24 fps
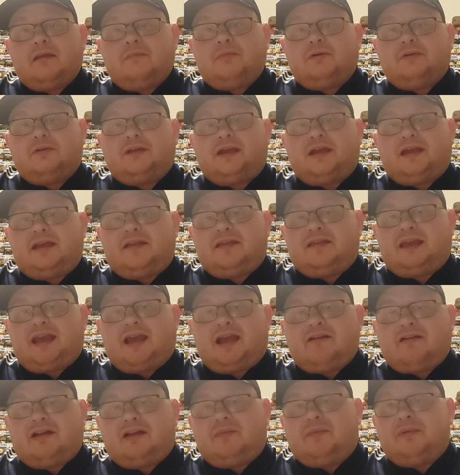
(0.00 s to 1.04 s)
But they
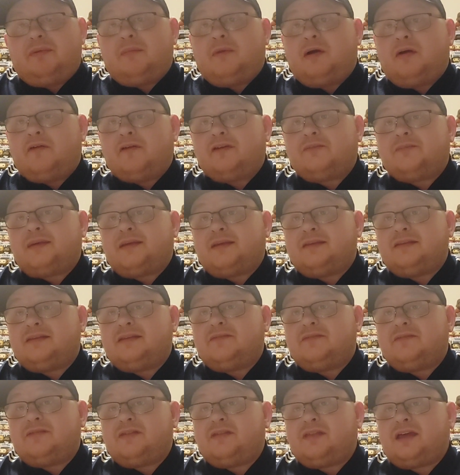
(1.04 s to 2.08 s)
are a little bit more
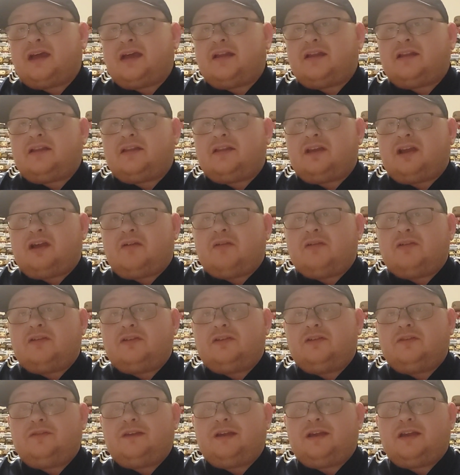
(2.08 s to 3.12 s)
expensive than the
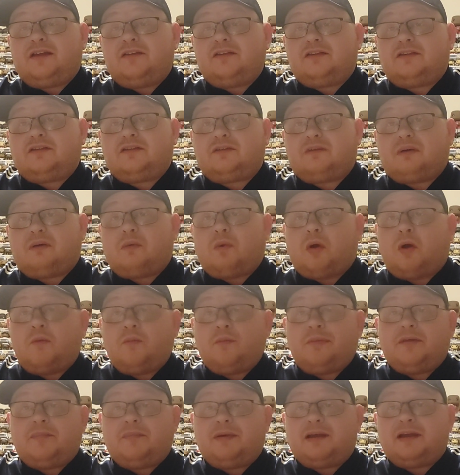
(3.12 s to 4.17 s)
Origins figures, so I
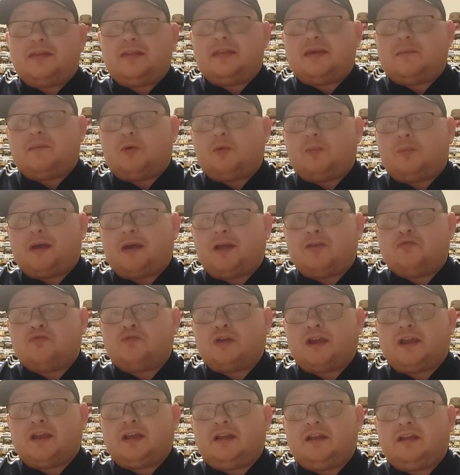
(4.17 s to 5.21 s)
won't be picking them up as
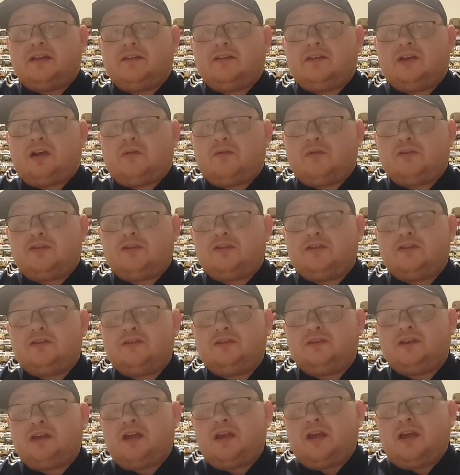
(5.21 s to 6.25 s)
regularly as the
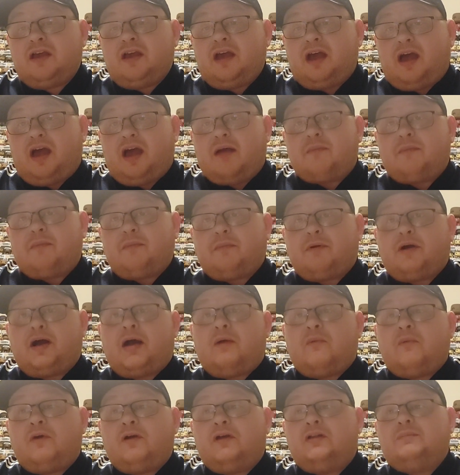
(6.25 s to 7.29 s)
Origins, but
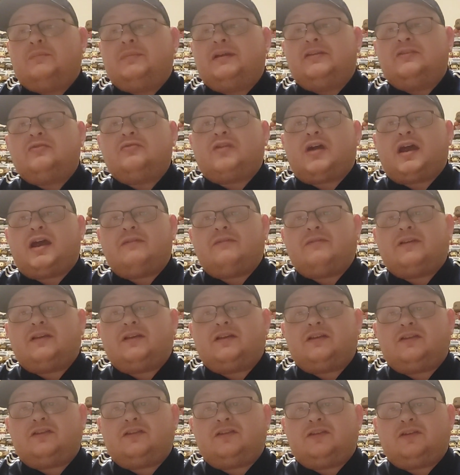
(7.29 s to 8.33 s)
I will be
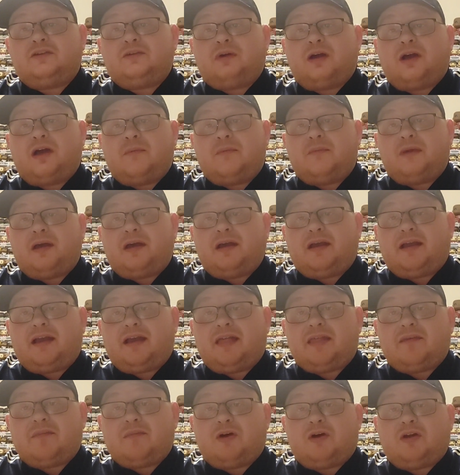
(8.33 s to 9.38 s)
striving to
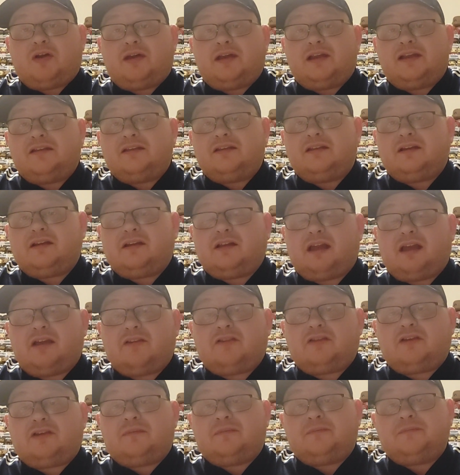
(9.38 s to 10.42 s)
get them all into the
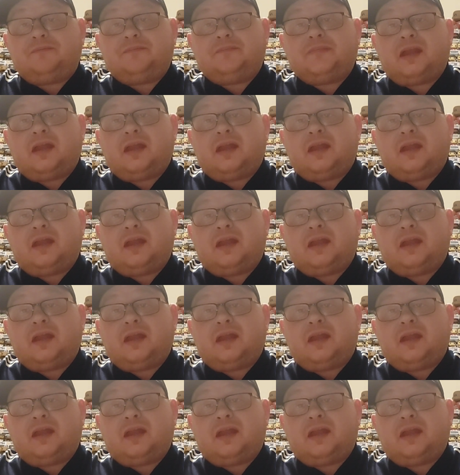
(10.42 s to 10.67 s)
collection.